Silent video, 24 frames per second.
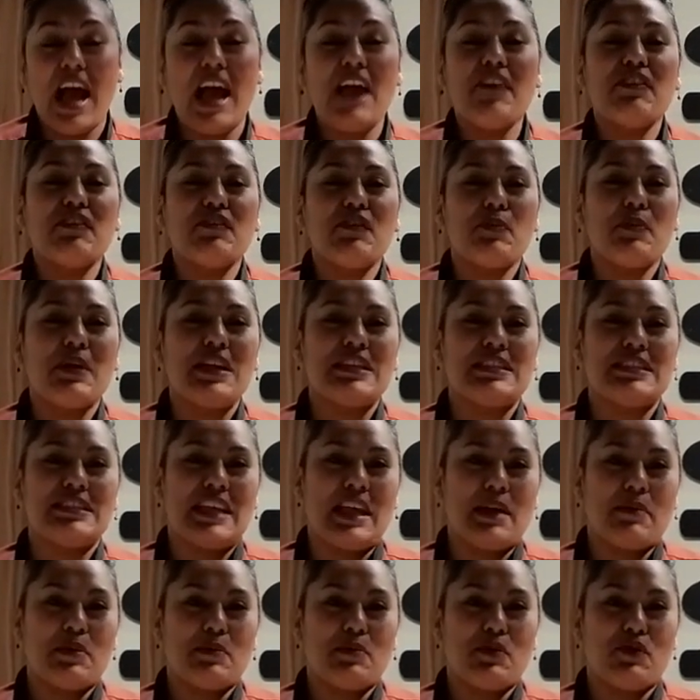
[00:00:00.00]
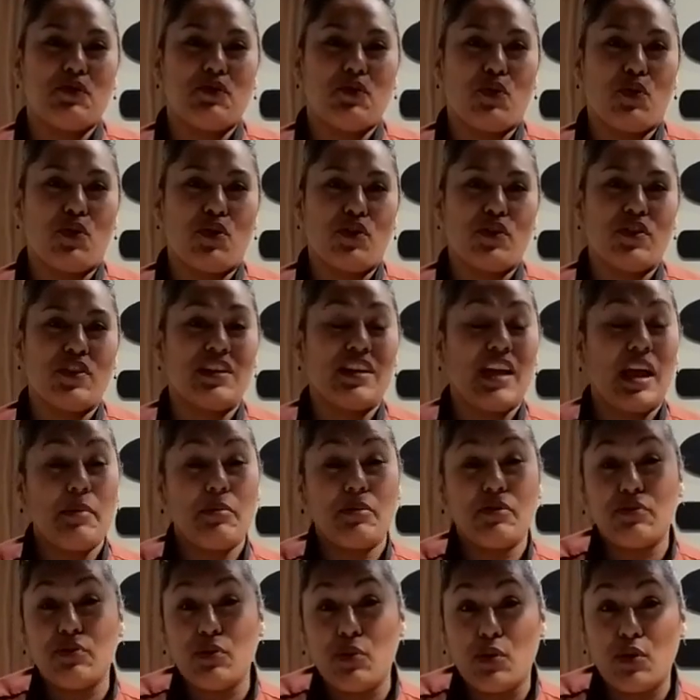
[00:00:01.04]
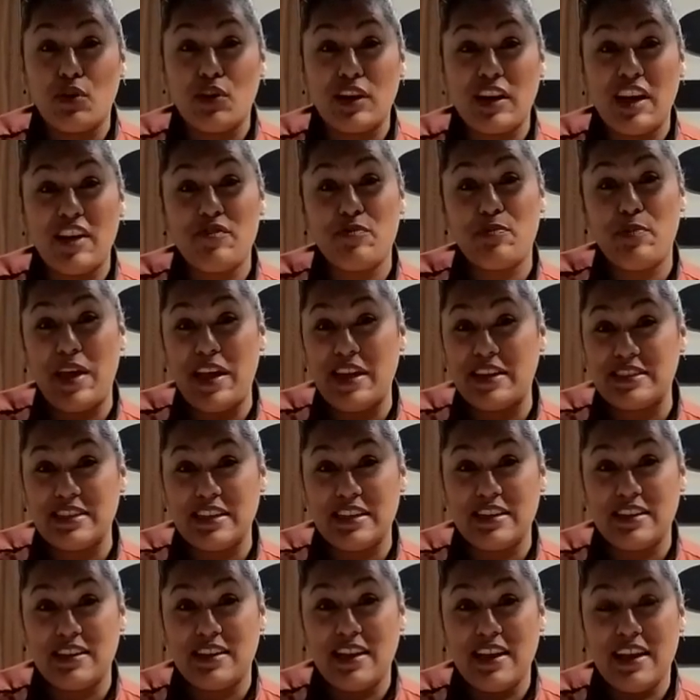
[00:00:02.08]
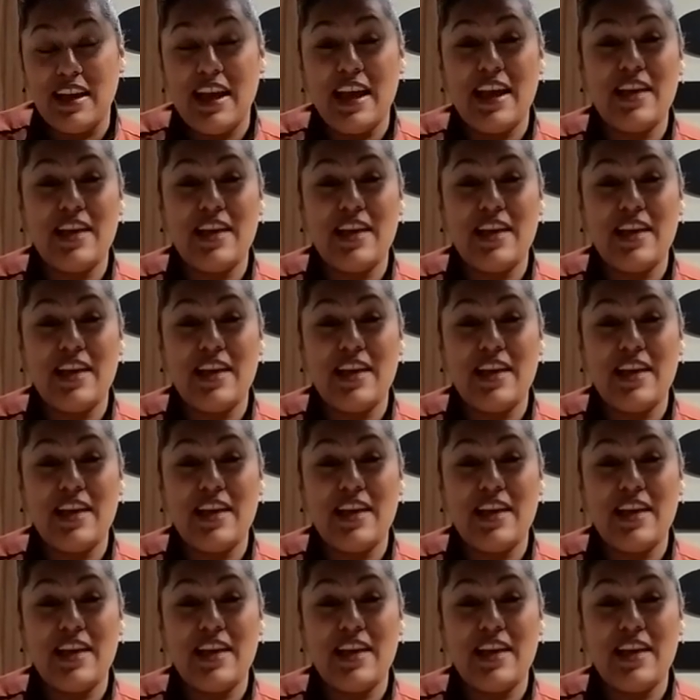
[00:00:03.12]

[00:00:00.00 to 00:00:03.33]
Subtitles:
I've even made salmon before the night before and I baked it,